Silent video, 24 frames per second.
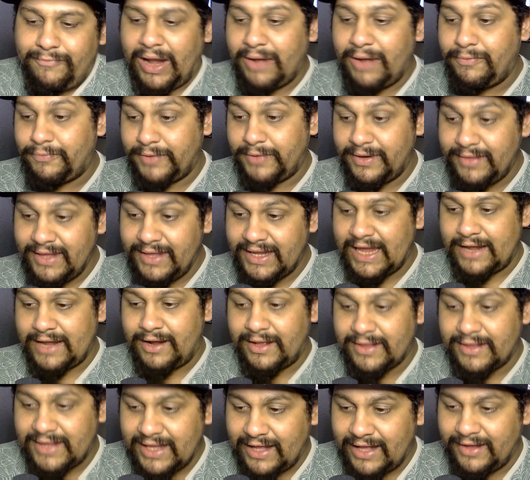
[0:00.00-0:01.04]
really
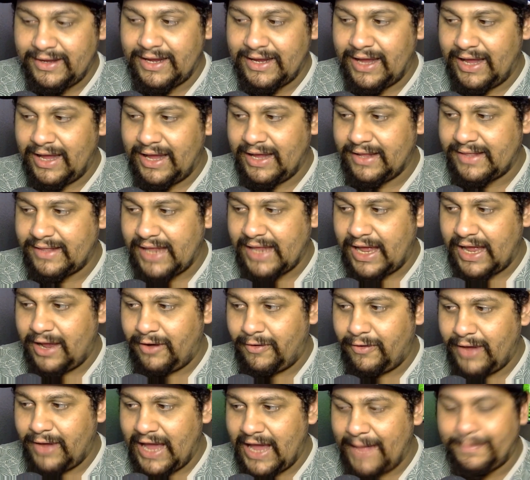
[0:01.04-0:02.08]
cannot tell you guys
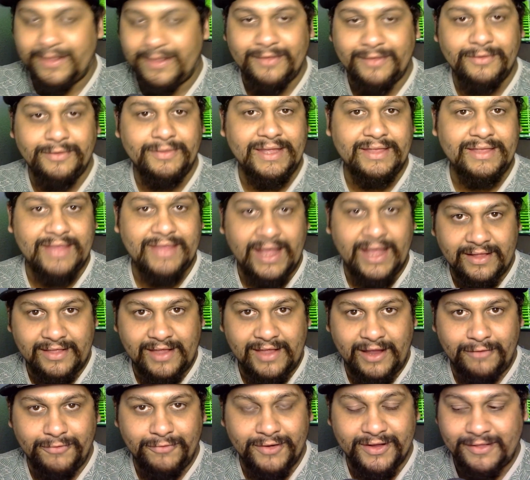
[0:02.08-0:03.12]
how absolutely tense
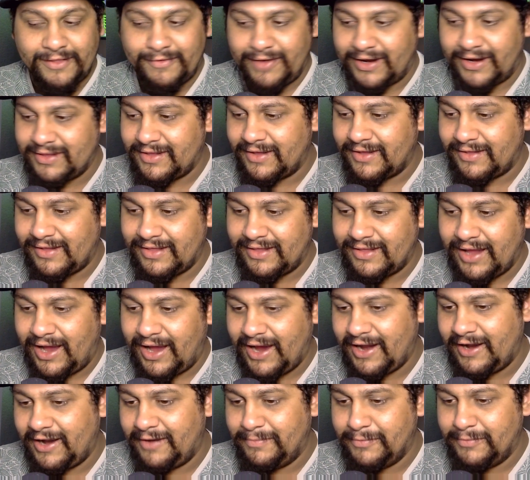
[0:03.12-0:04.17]
I was throughout this
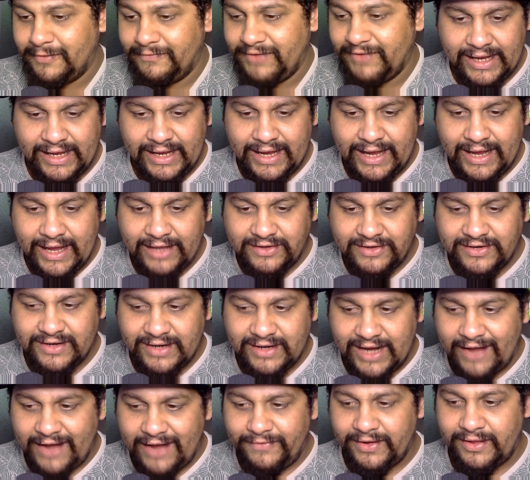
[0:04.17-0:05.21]
entire movie. Each and
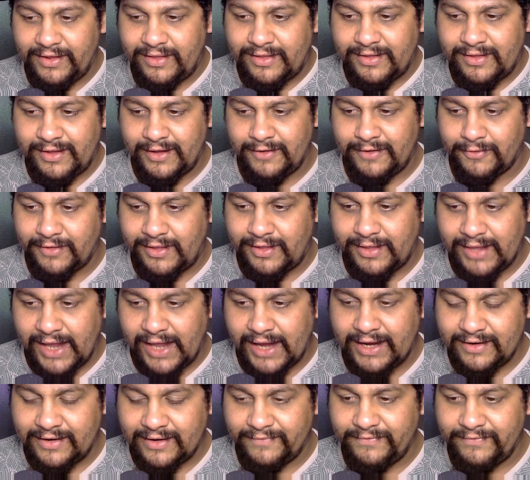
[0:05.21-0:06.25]
every single
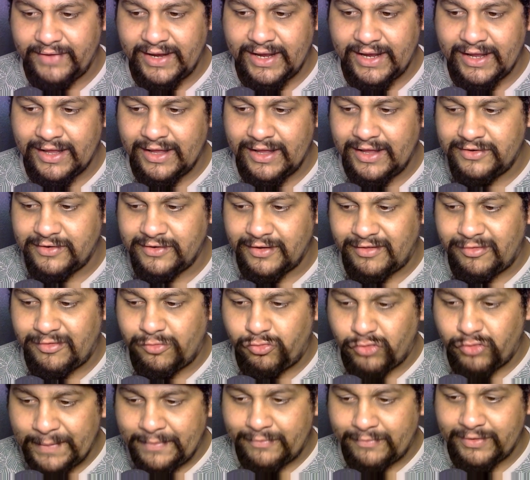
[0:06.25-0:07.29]
second of it just
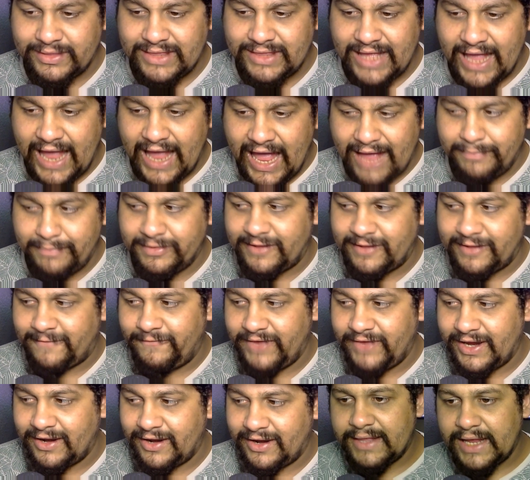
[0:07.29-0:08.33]
drips with
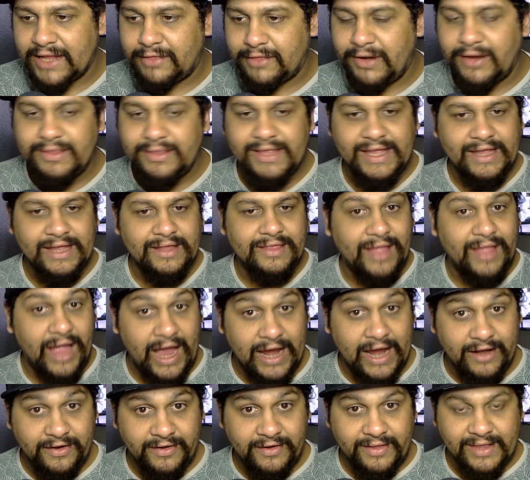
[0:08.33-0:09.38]
atmosphere. Throughout the
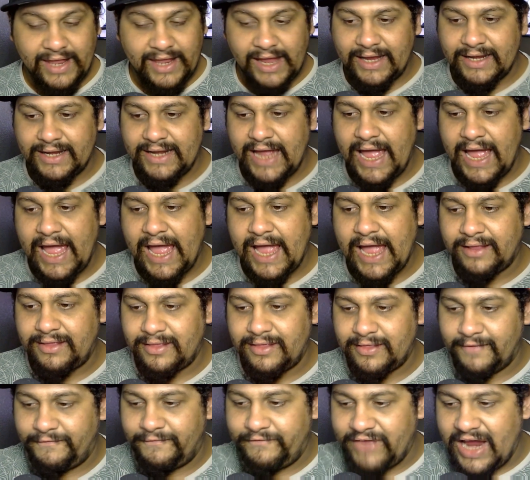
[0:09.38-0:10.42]
entire second act,
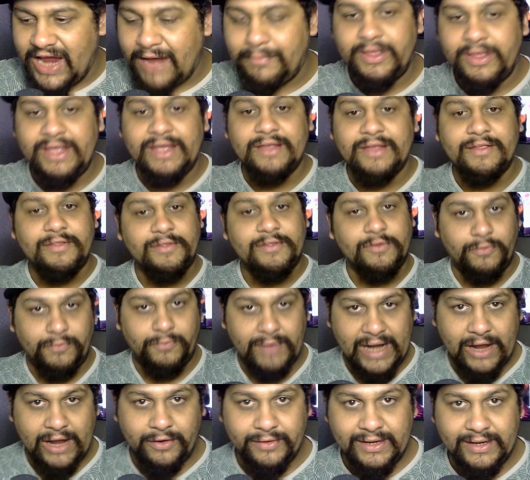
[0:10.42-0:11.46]
the family is
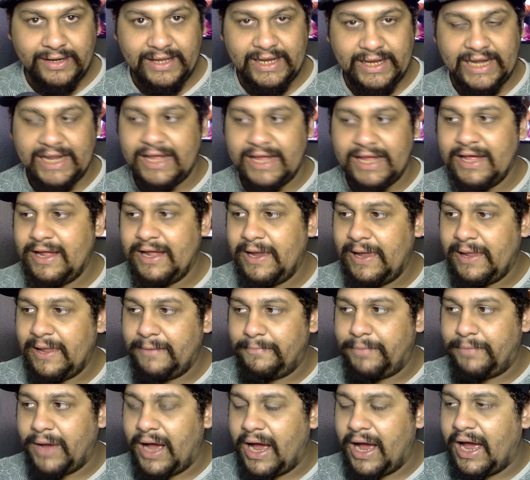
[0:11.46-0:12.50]
surrounded
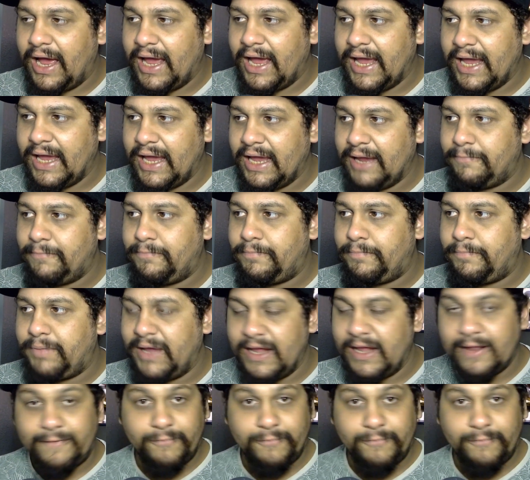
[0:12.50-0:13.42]
by peaceful